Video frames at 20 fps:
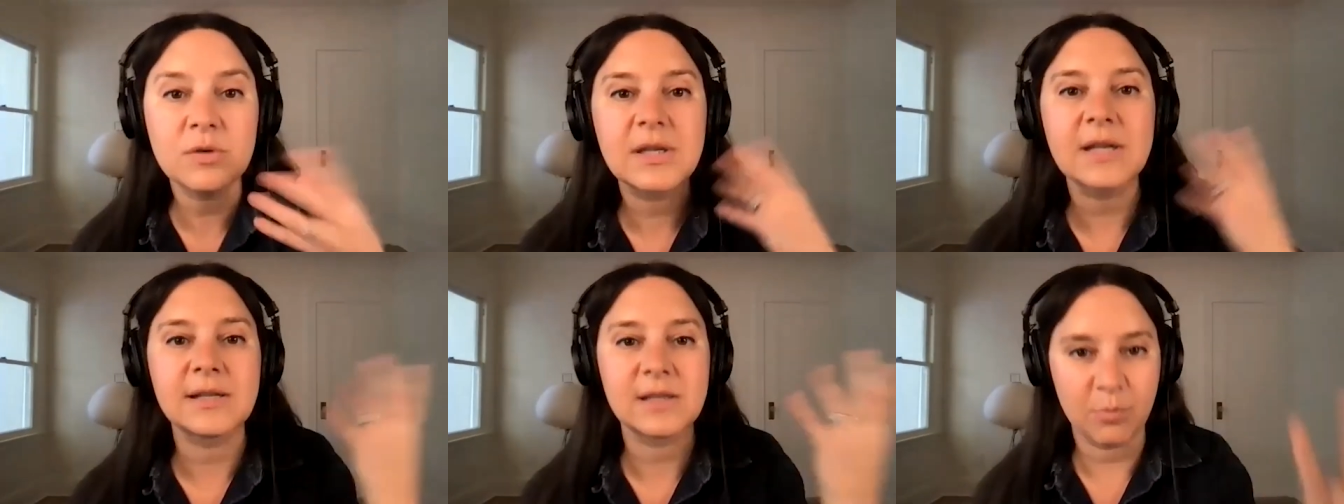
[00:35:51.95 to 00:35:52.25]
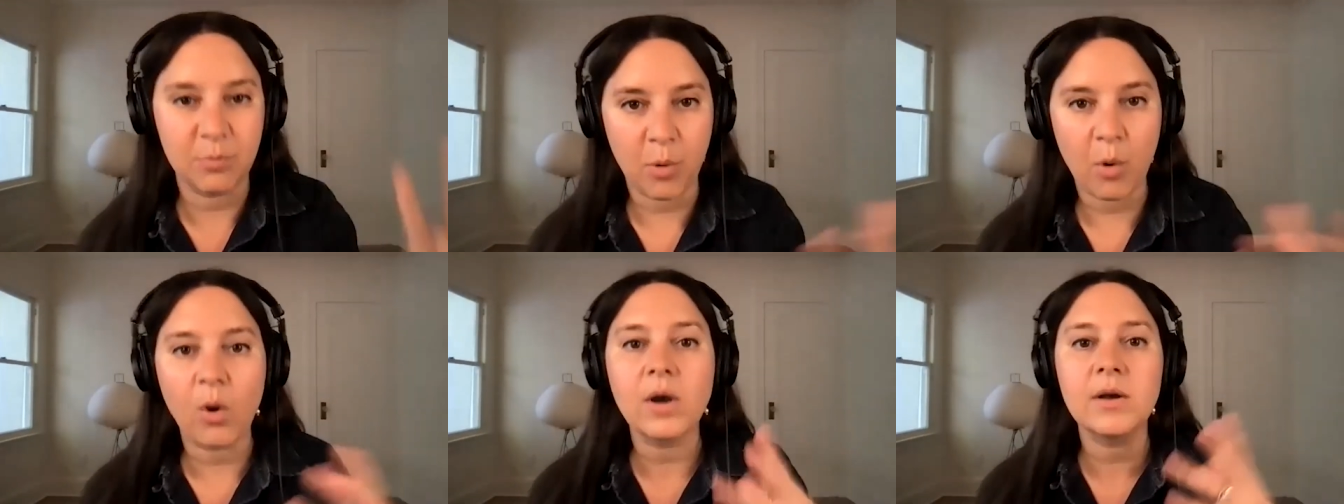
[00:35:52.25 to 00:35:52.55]
that's
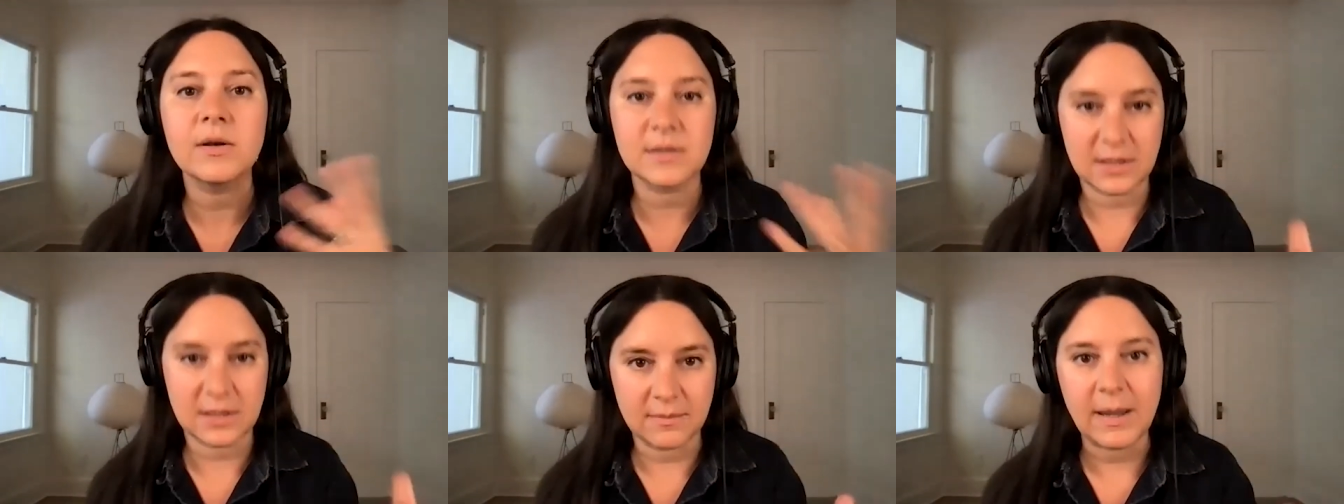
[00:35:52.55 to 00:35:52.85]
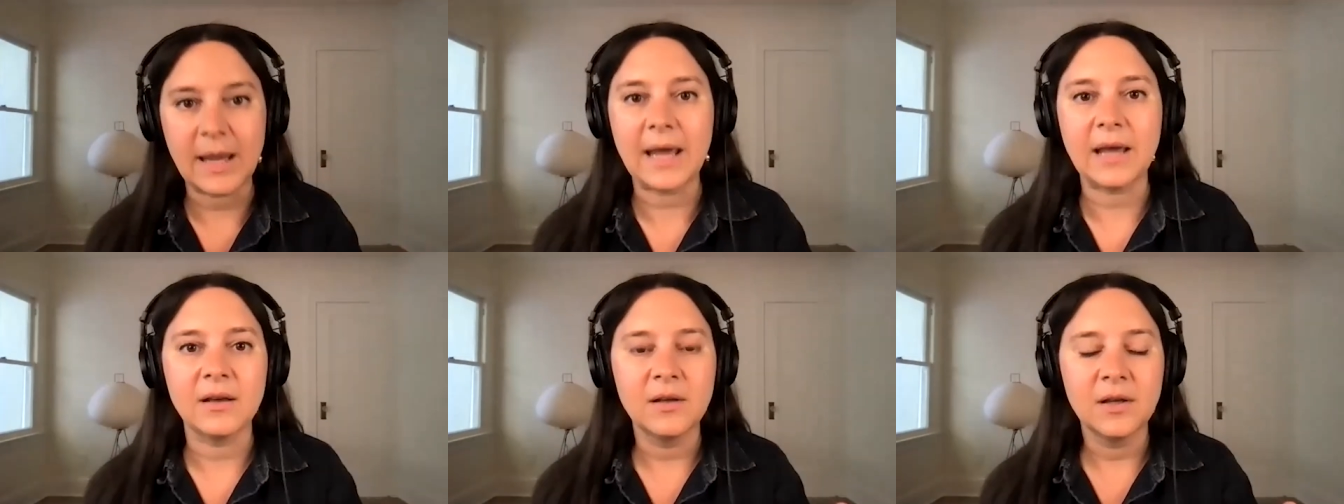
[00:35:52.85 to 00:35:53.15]
important to
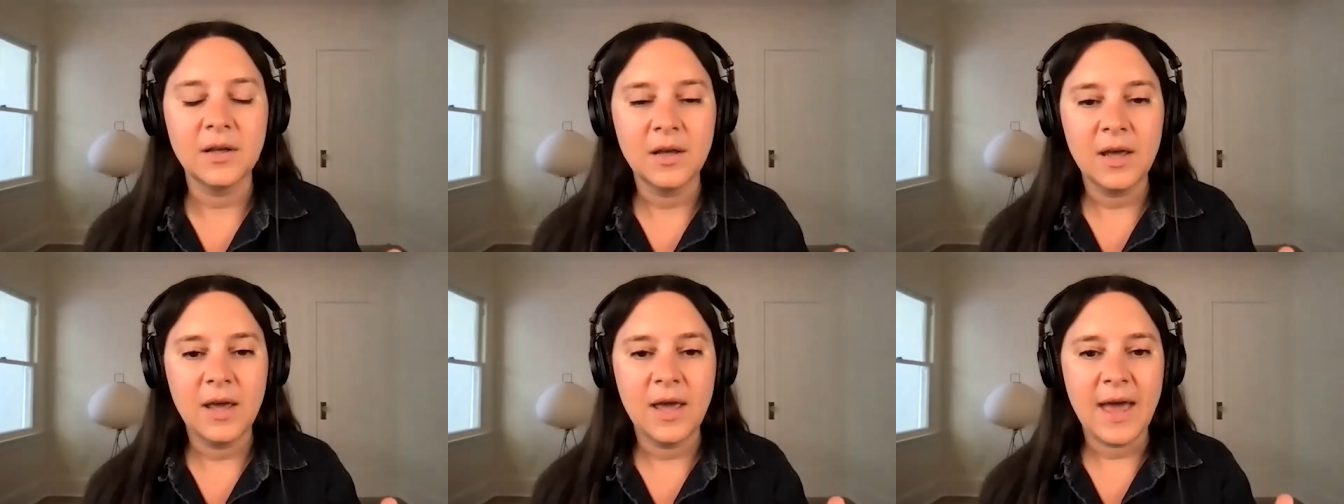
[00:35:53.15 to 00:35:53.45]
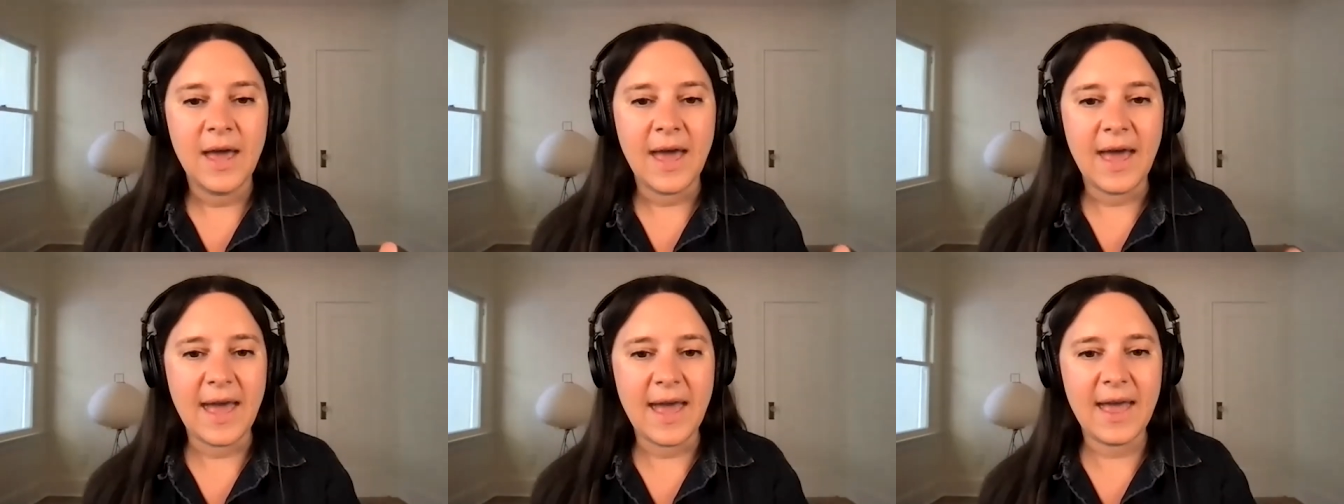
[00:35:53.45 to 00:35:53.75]
me.
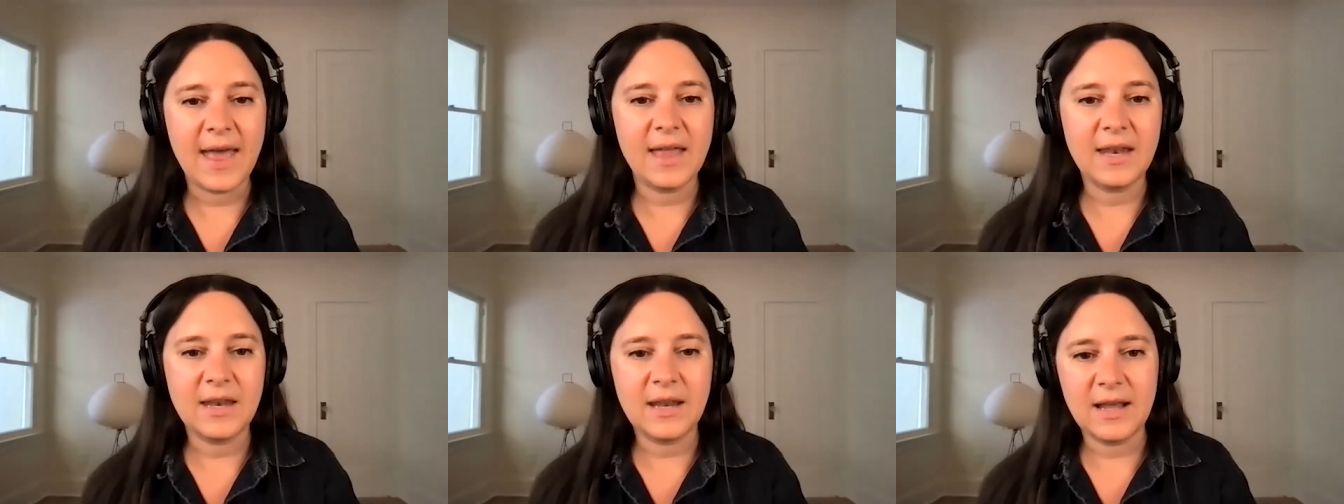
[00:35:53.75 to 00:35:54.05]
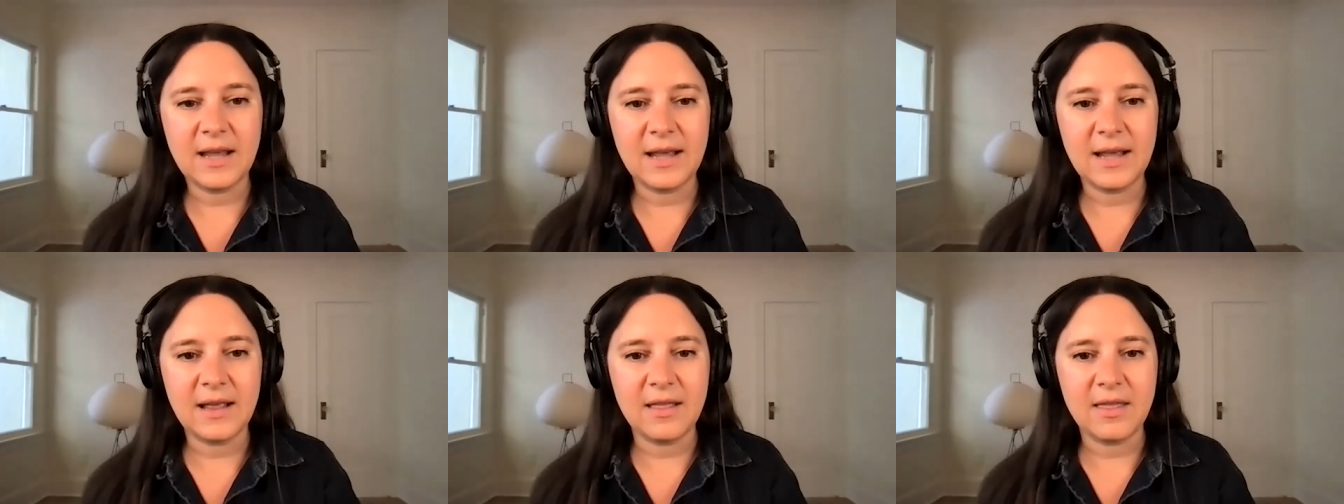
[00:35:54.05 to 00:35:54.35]

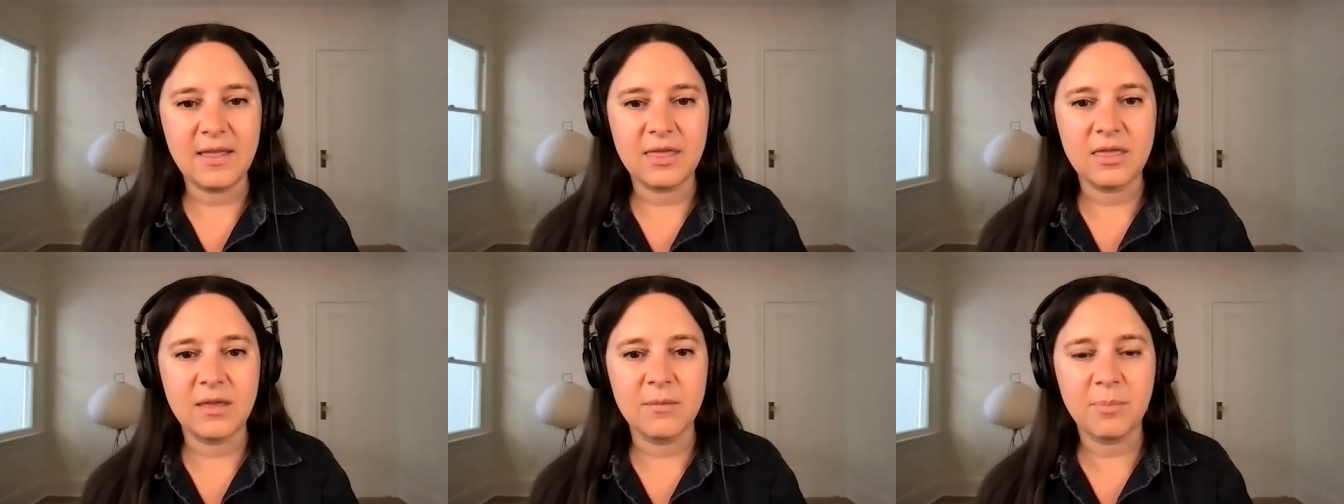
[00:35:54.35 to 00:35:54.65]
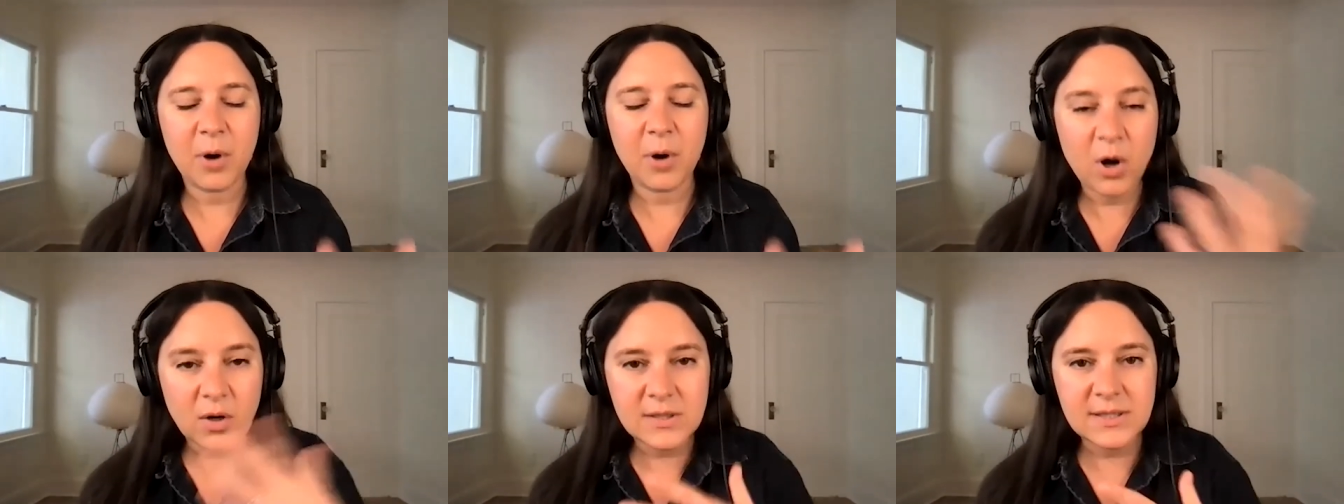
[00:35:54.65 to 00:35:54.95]
And the
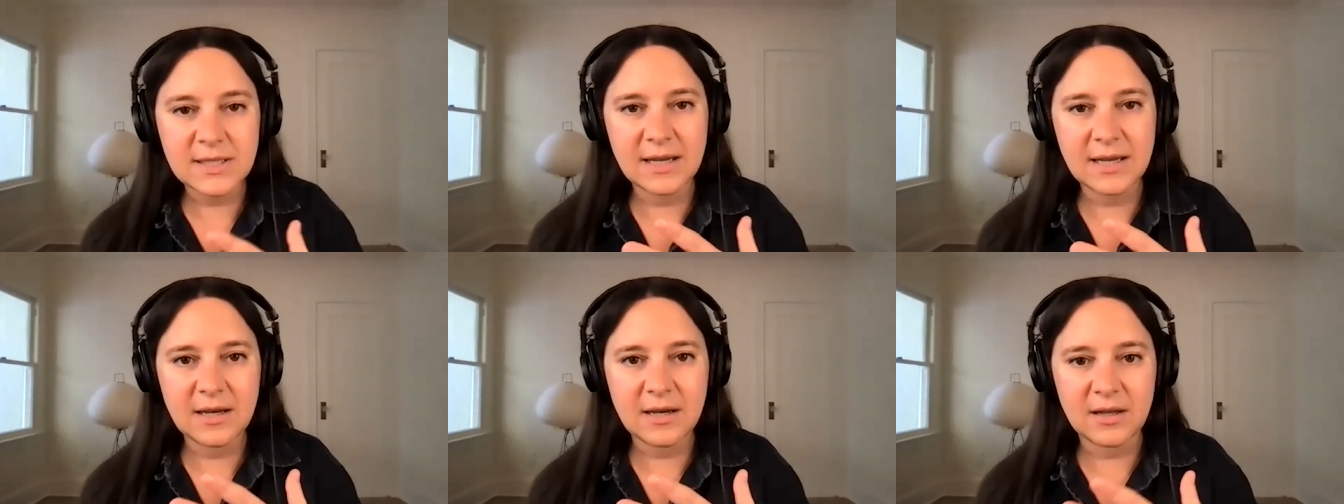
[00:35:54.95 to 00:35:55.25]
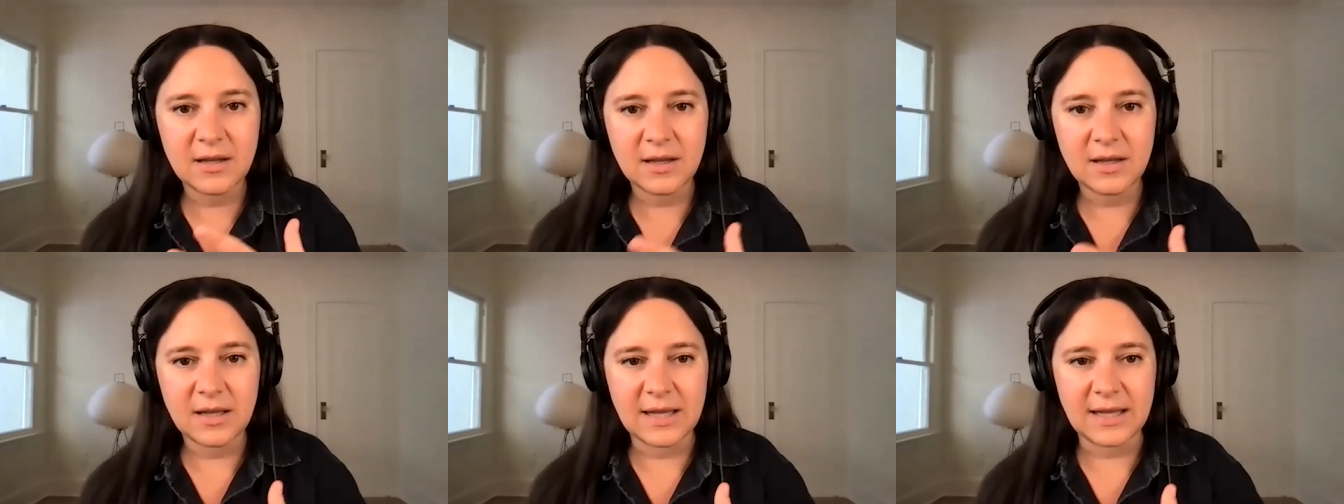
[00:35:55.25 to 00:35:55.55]
person, it,